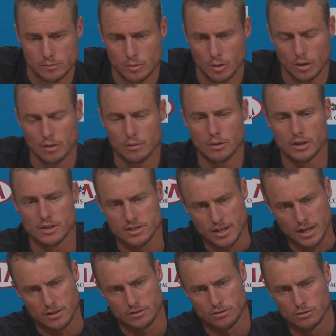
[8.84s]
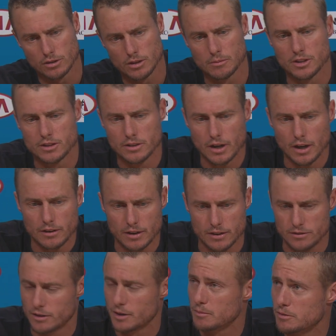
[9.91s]
Well, when you start the tournament, you know, that
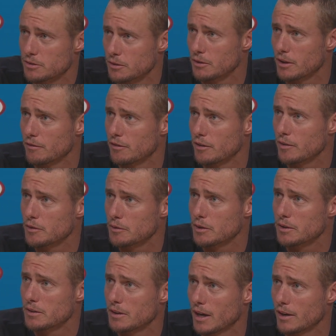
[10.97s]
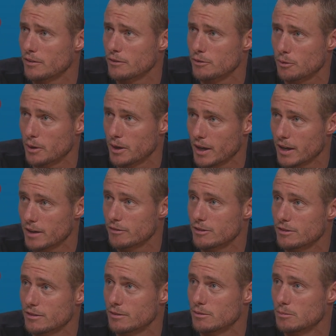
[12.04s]
dream's still there for everyone. 128 of
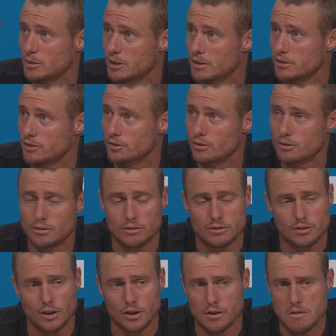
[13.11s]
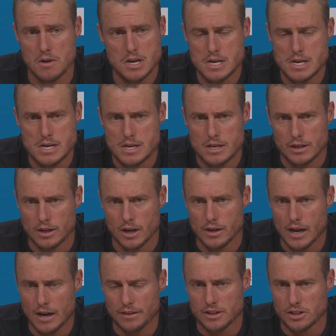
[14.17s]
us that will be in the draw. So, yeah,
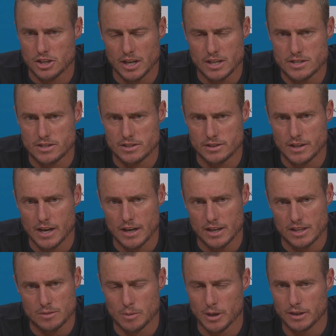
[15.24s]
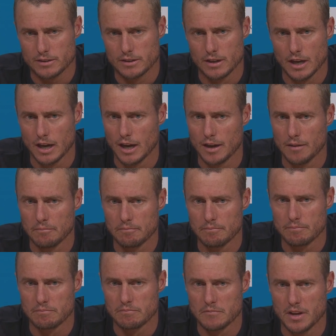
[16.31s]
nothing changes in that aspect.
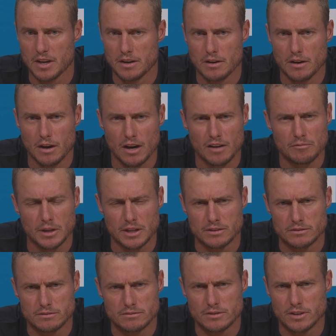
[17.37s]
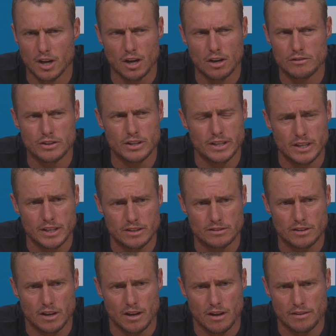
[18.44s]
And I've been, you know, over the years,
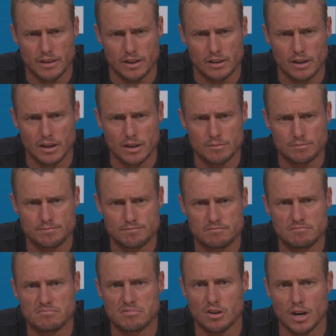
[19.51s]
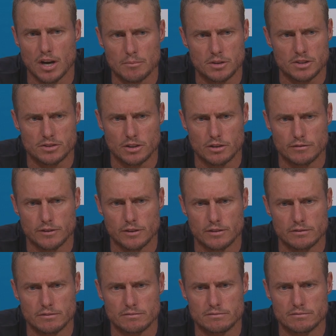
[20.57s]
I think I pride myself
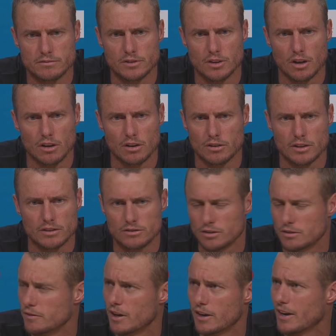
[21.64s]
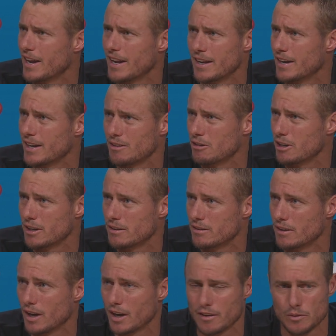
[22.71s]
on not looking too far ahead anyway.
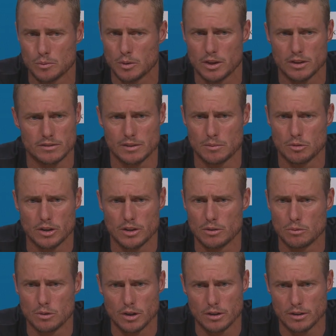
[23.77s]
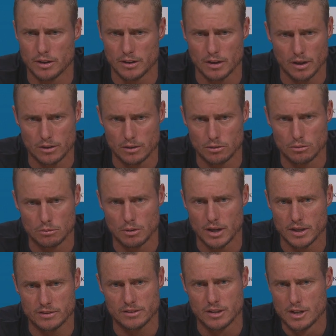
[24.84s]
You know, even when I was number one in the world, I
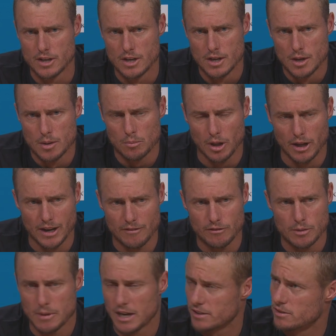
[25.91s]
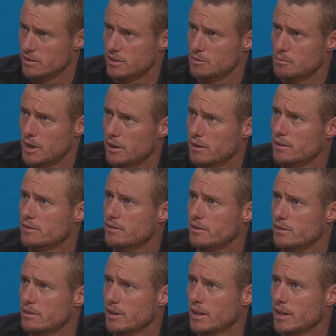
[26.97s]
always played every match on its merits
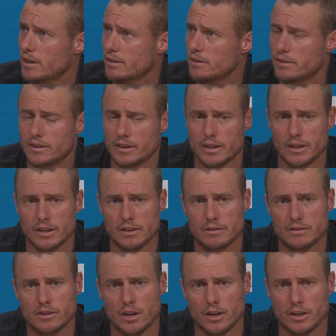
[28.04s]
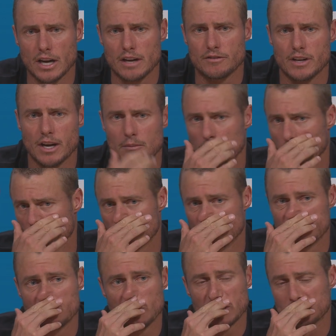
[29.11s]
and you know, gave the utmost
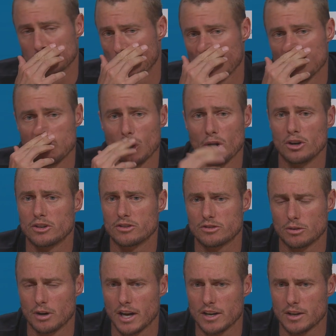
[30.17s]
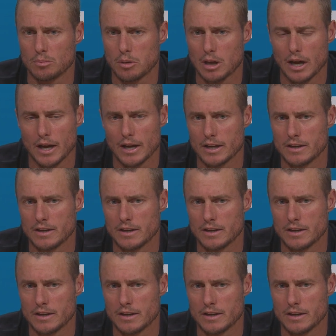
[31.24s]
respect to my opponents who I had to play.